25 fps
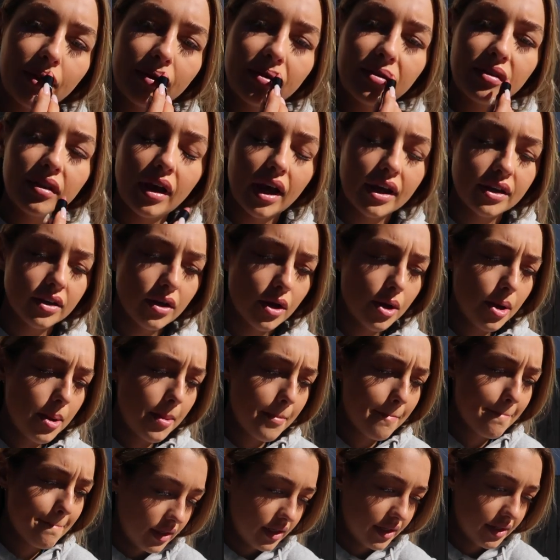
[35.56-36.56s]
Side
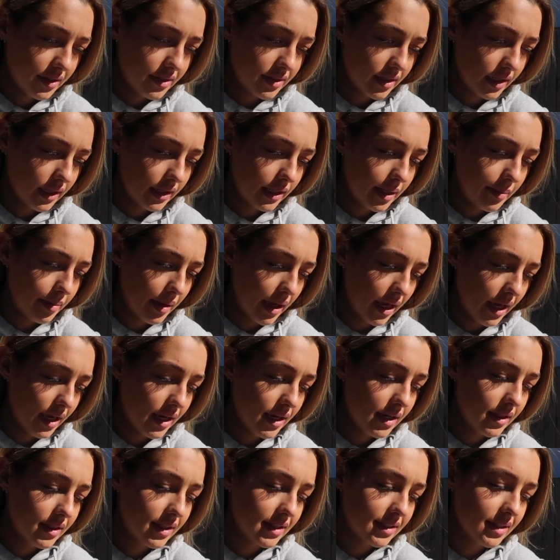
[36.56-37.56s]
note, this
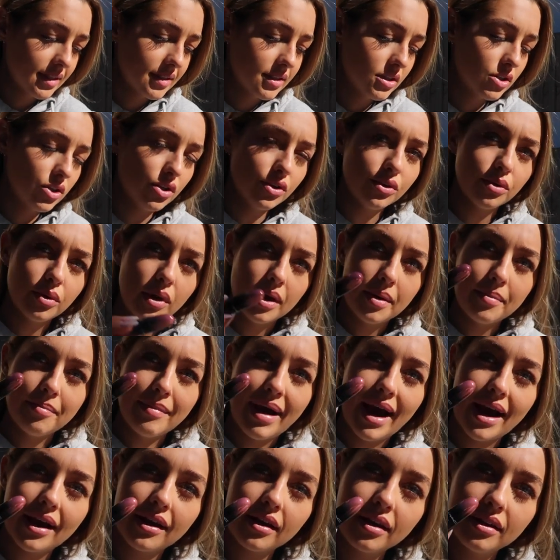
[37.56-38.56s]
lippy, this is a new
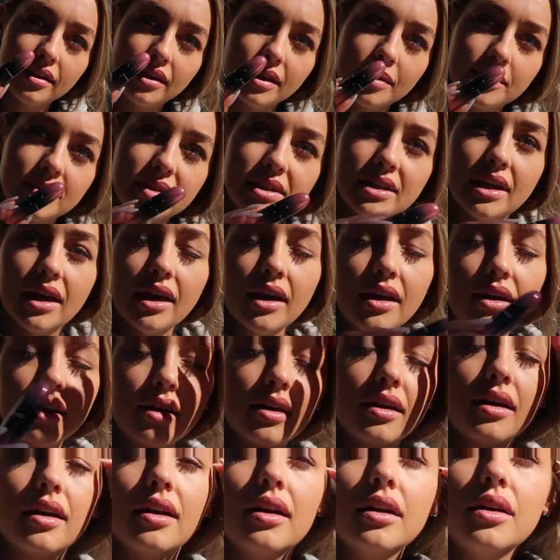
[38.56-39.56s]
MAC
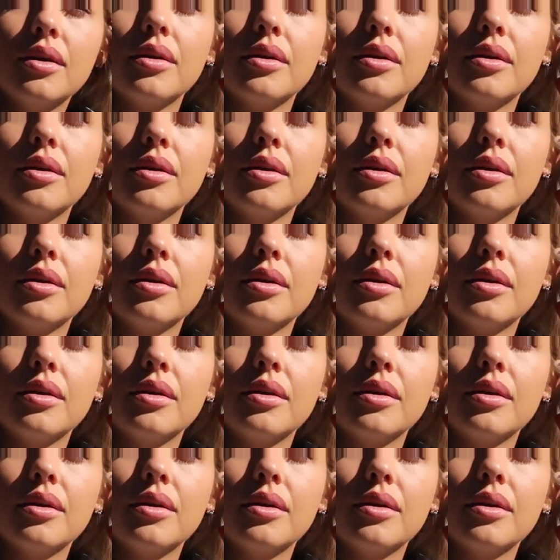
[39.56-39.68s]
lipstick. I don't